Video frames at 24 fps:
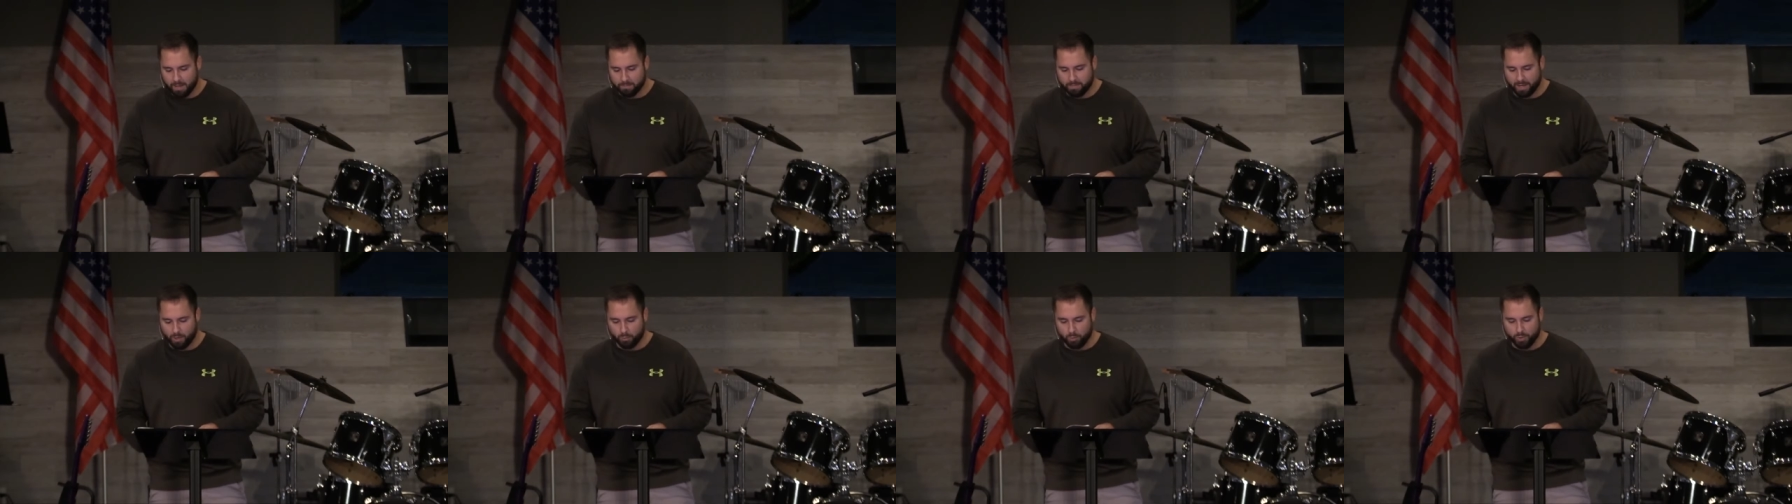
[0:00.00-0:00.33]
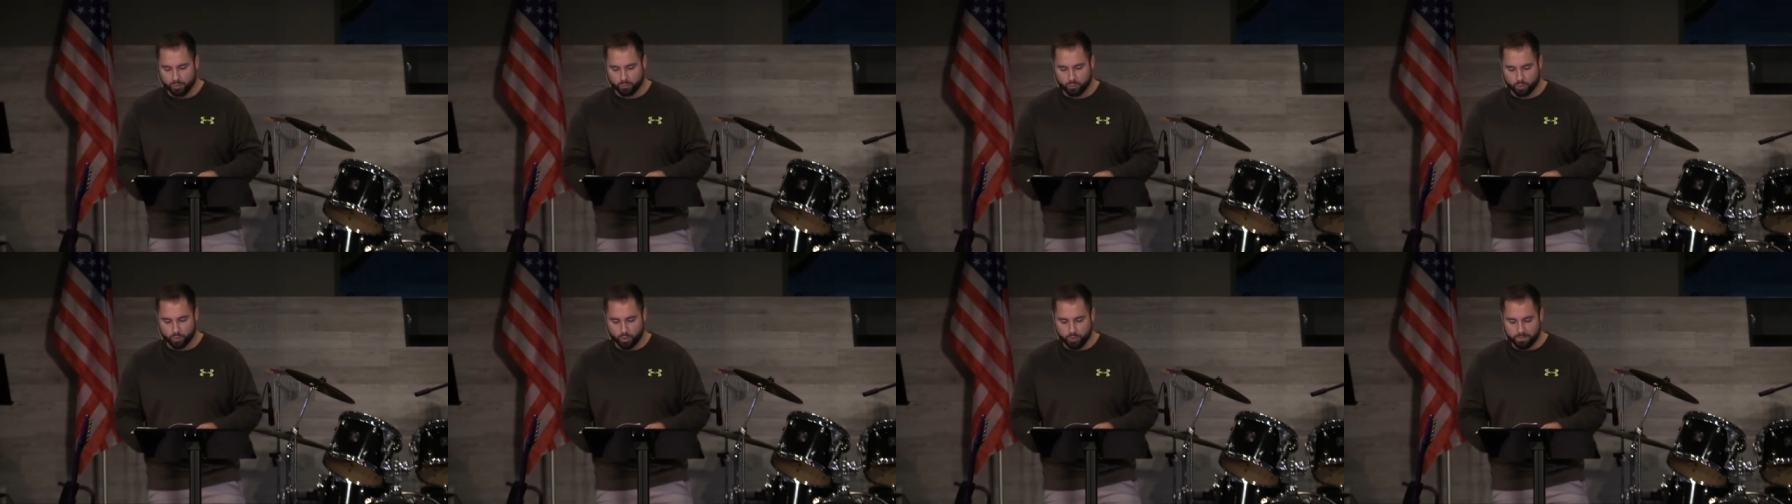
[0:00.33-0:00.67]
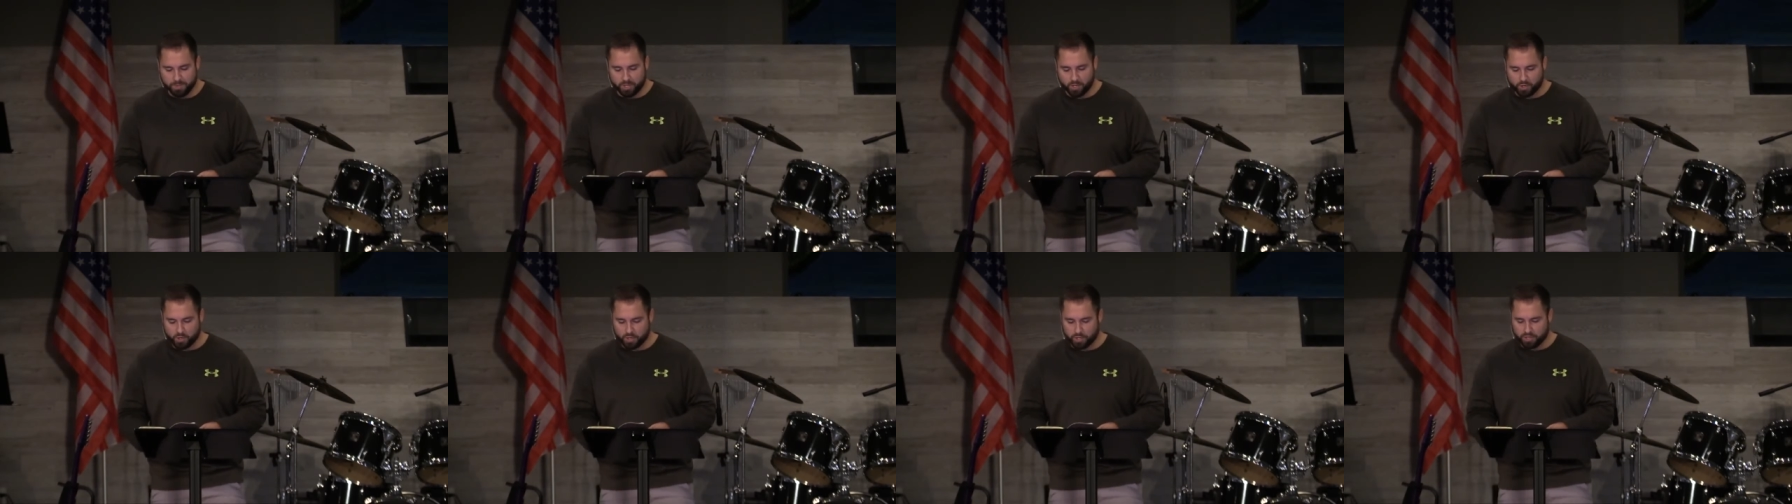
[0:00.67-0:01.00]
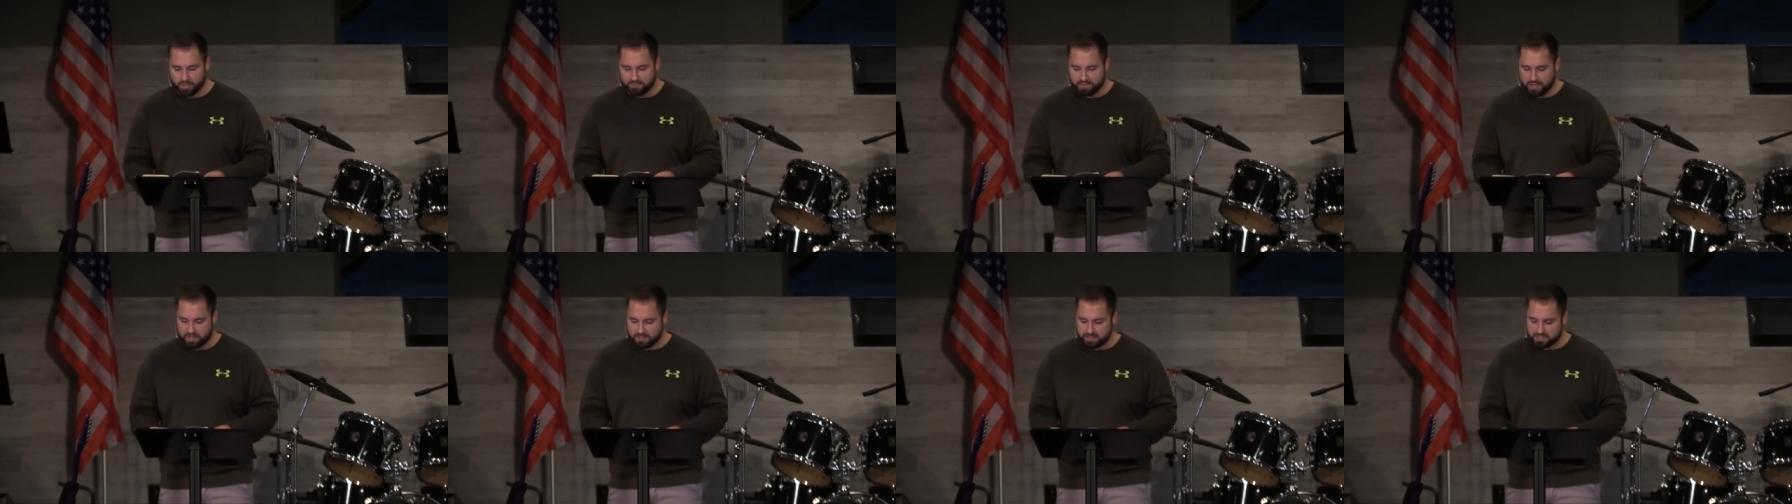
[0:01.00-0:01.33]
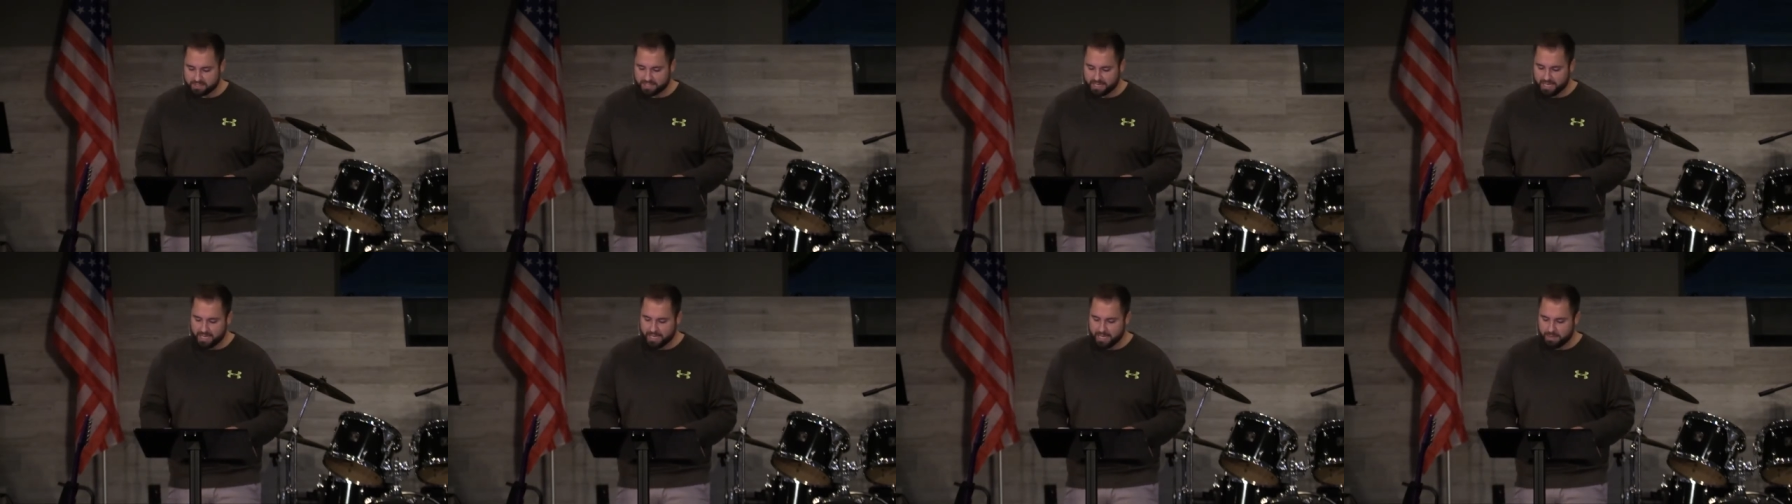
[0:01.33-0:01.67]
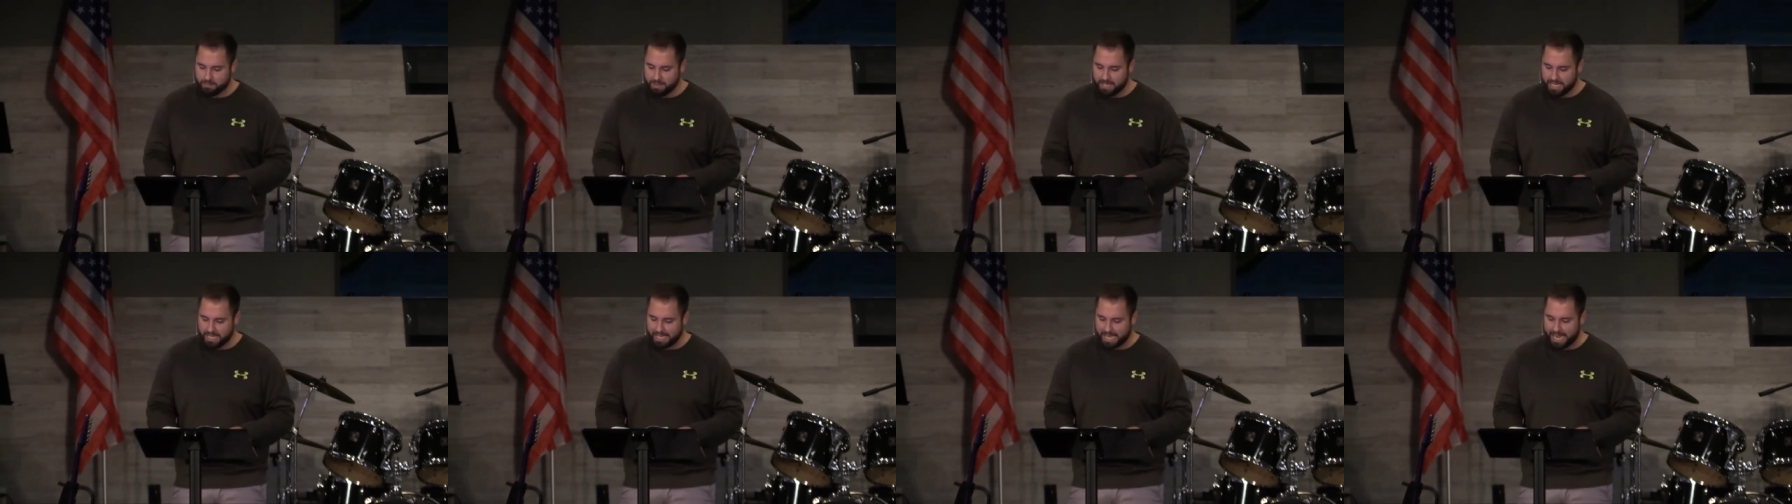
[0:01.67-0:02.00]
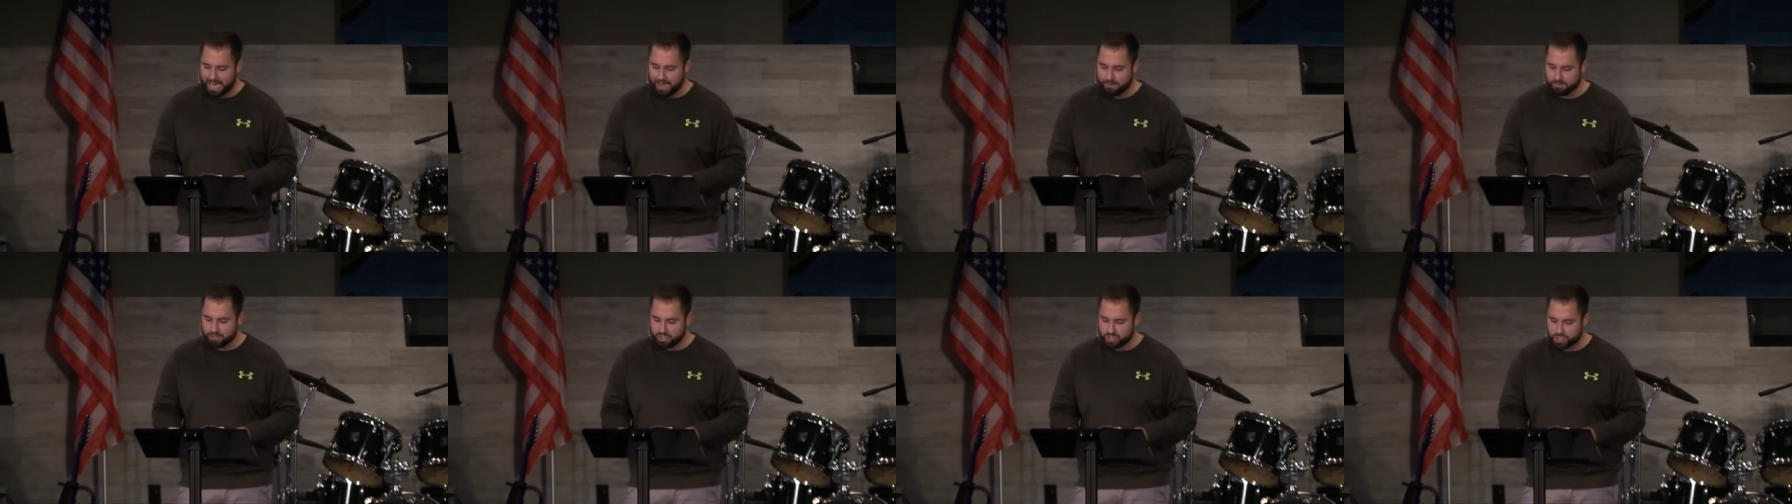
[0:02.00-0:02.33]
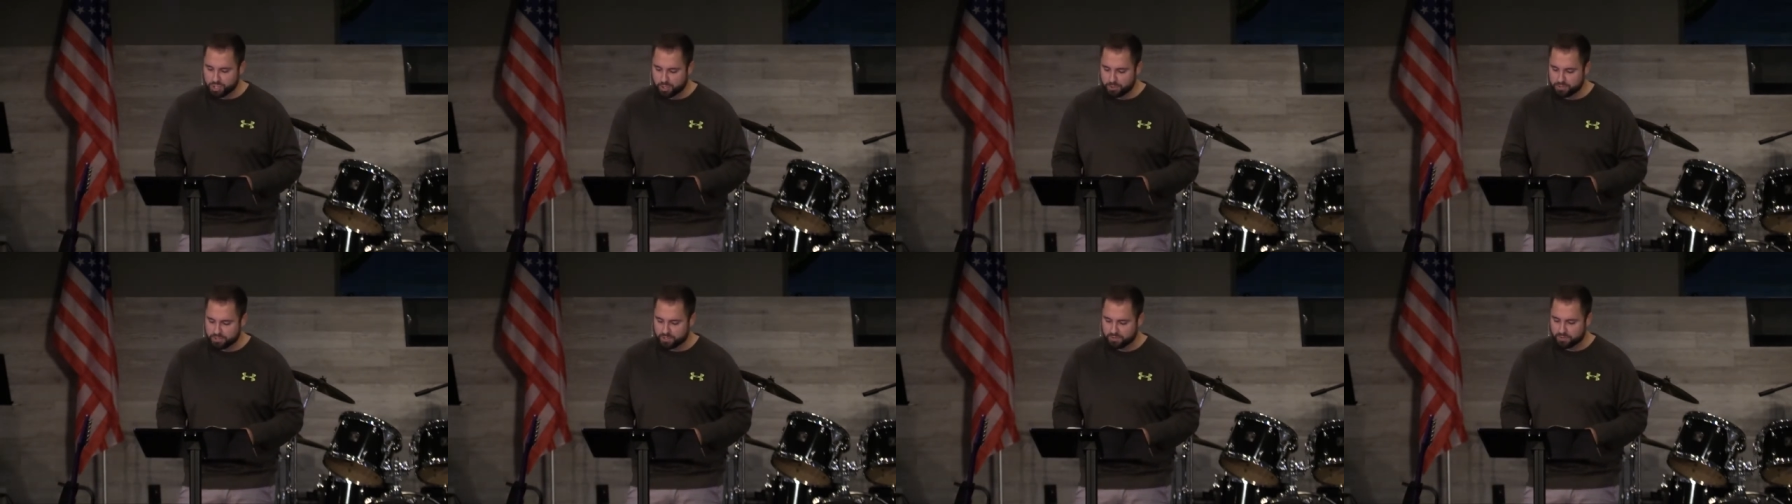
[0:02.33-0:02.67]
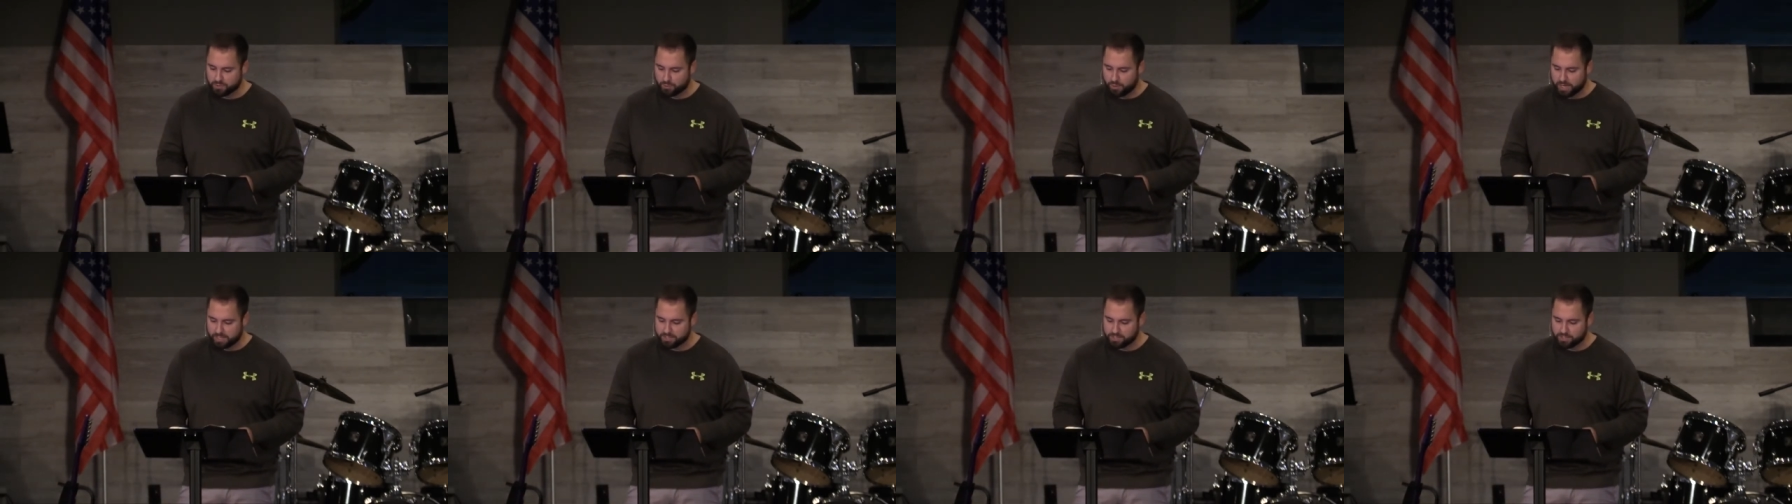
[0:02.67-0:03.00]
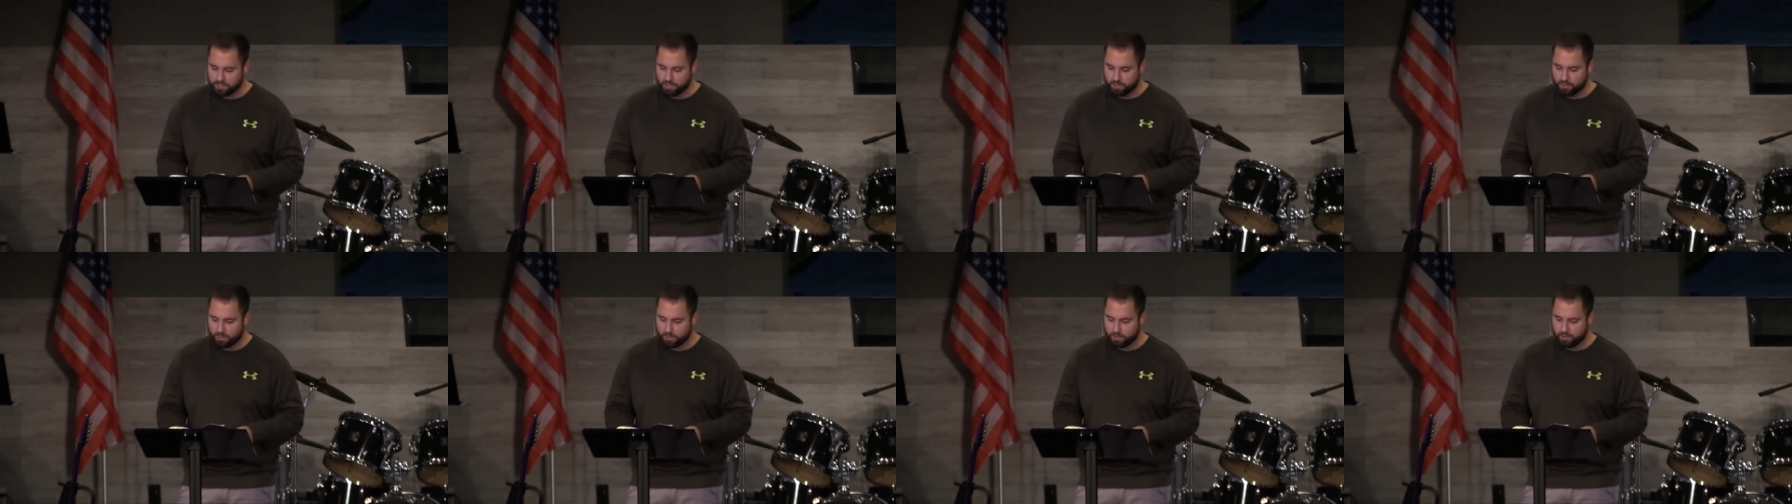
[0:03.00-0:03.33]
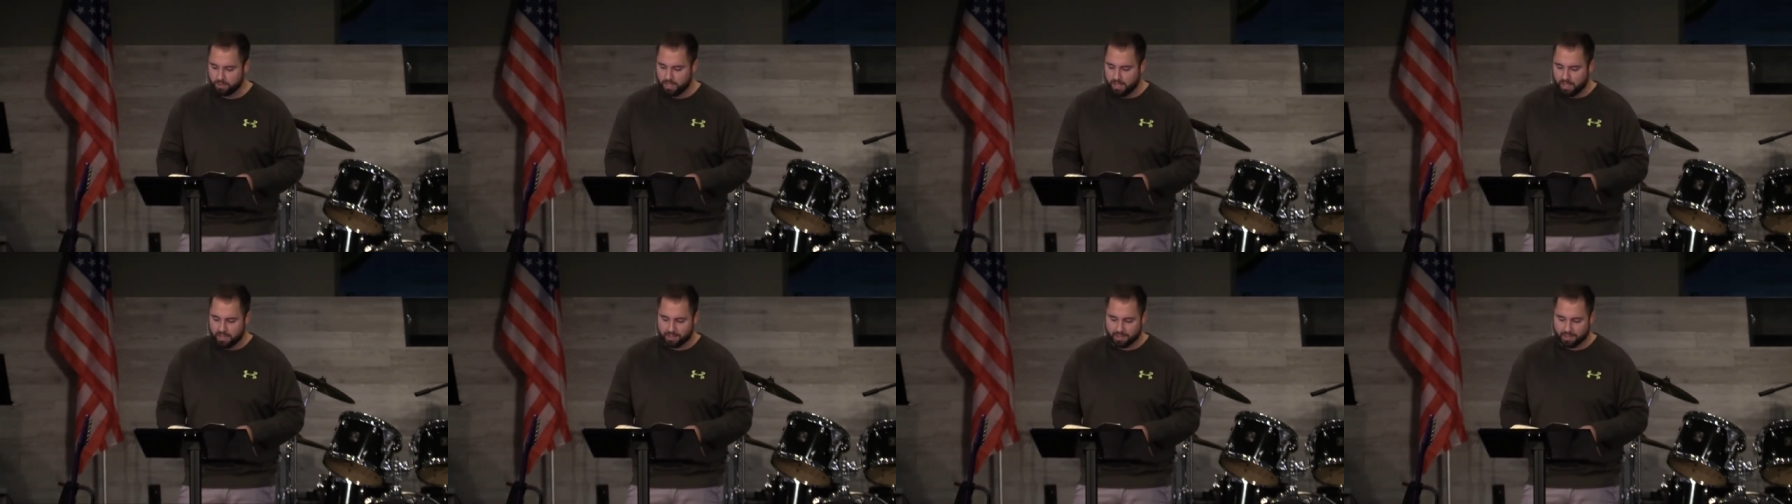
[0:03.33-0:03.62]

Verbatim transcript: But when Reuben heard of their scheme, he came to Joseph's rescue.